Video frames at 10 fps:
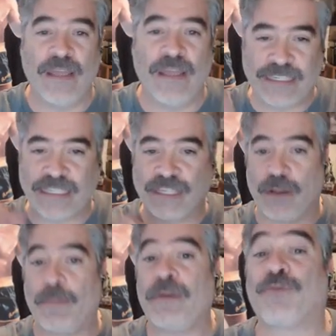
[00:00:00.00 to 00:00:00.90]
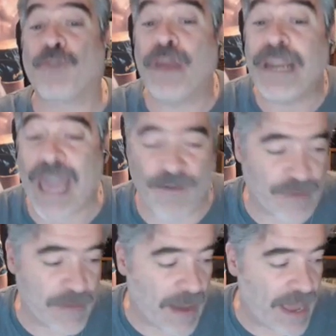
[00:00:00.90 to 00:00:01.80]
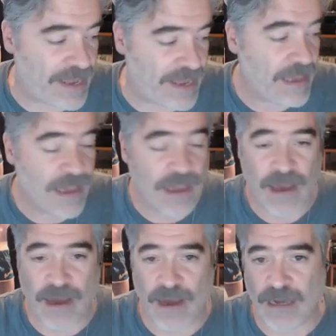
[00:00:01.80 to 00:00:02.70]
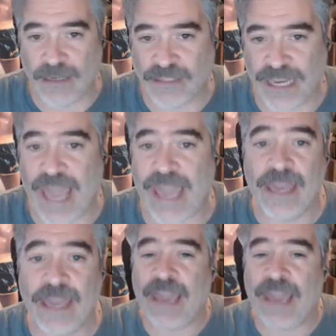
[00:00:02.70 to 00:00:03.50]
This is going to be free to everybody today.